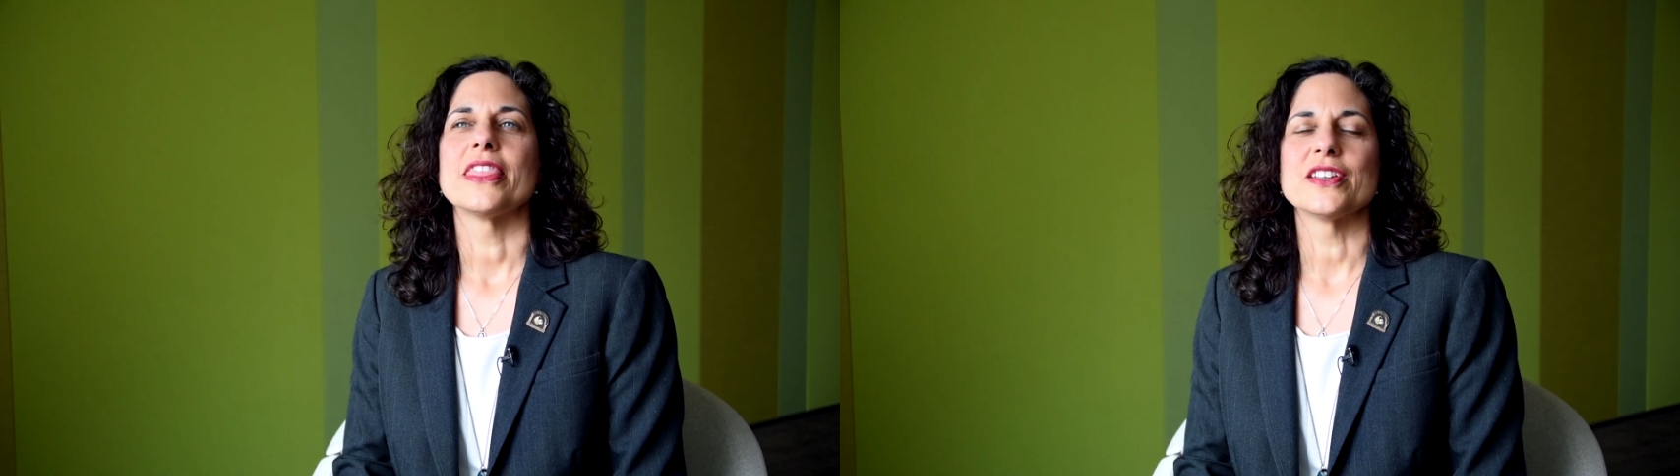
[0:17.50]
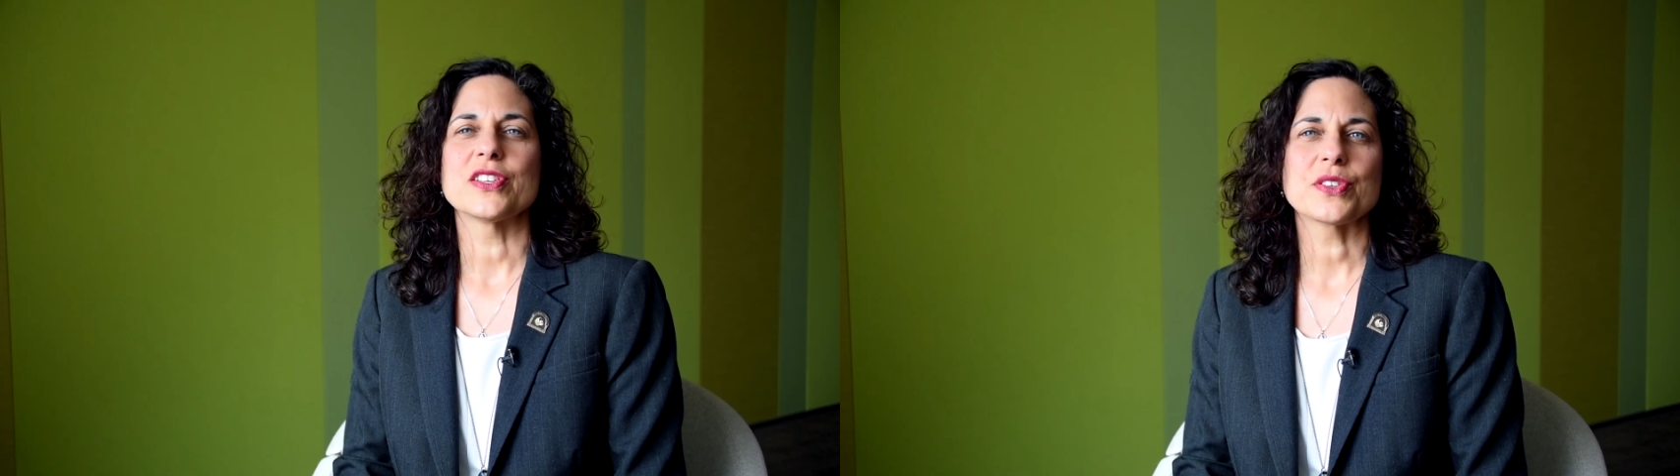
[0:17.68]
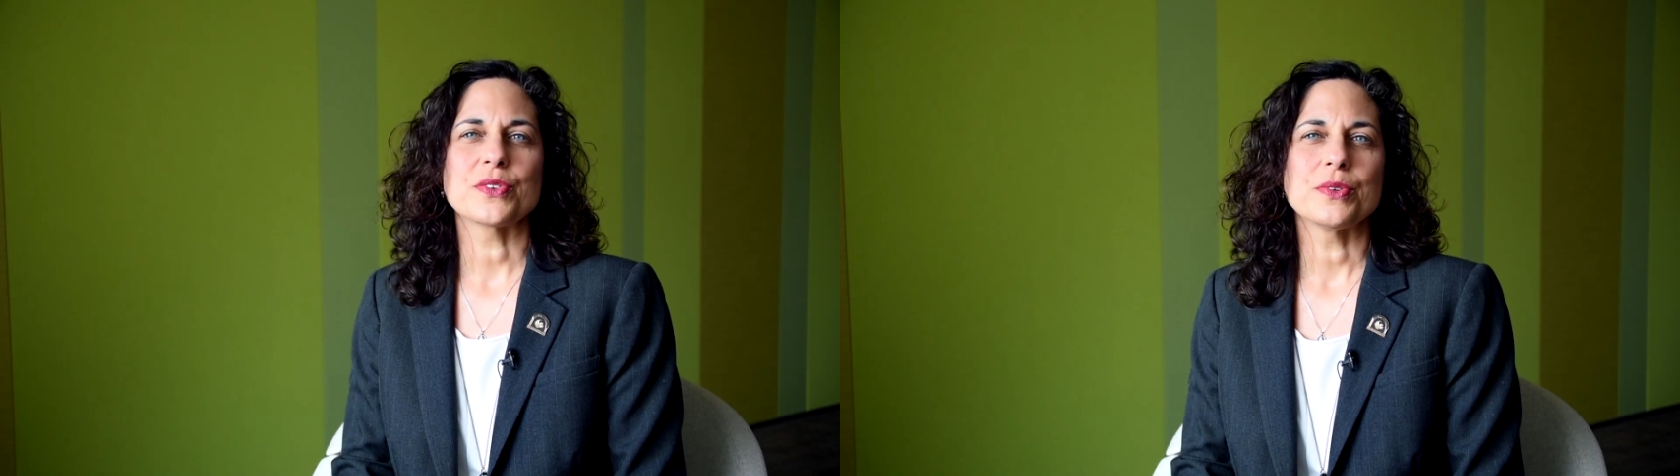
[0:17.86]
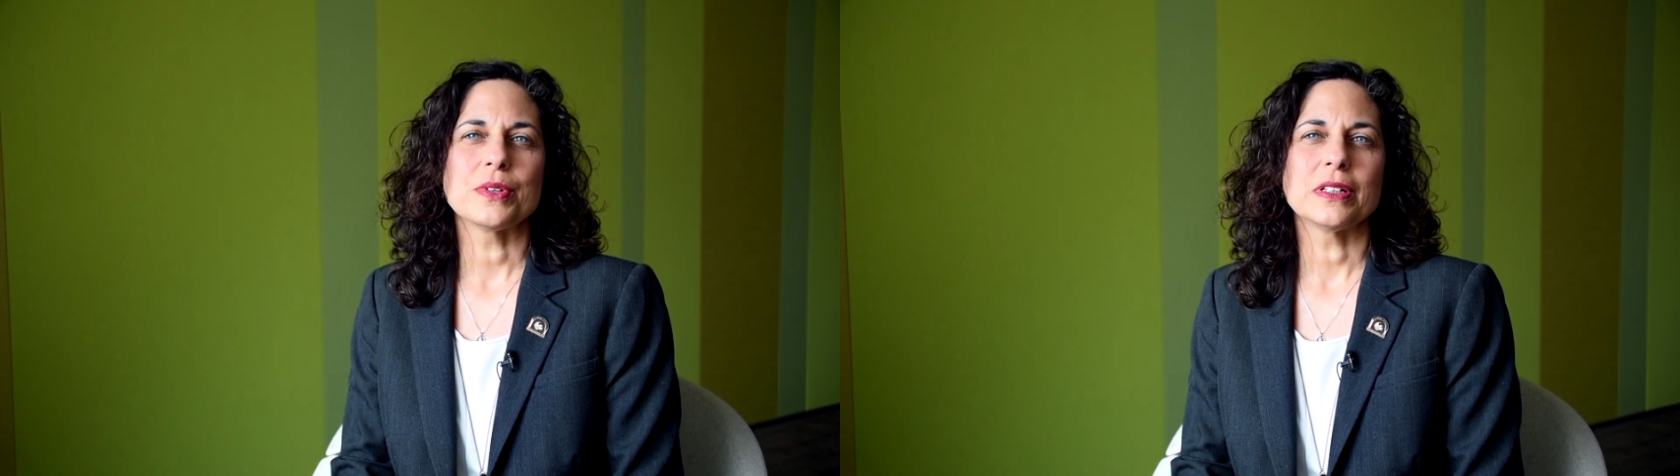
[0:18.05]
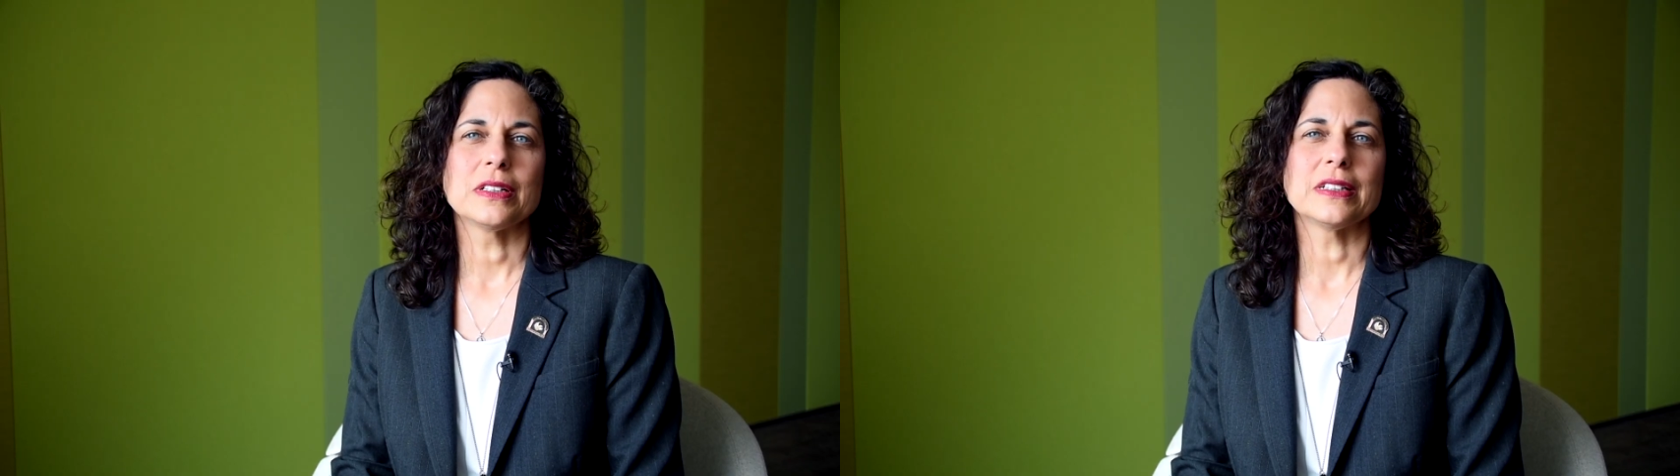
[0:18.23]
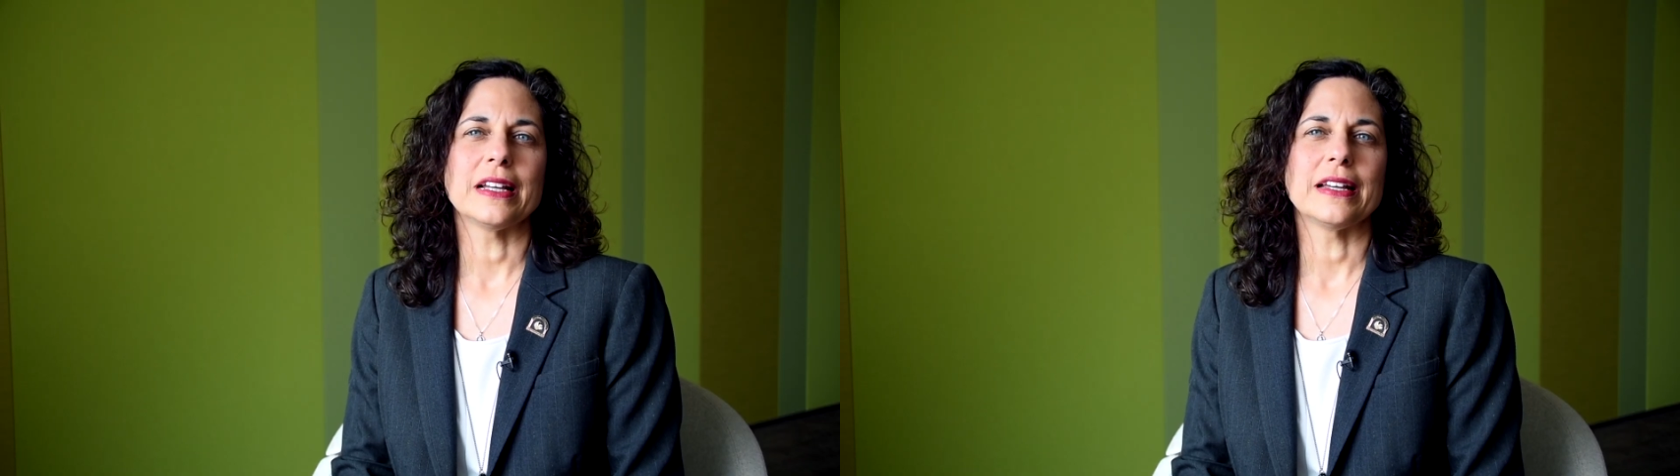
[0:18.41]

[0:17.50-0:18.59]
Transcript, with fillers: The school,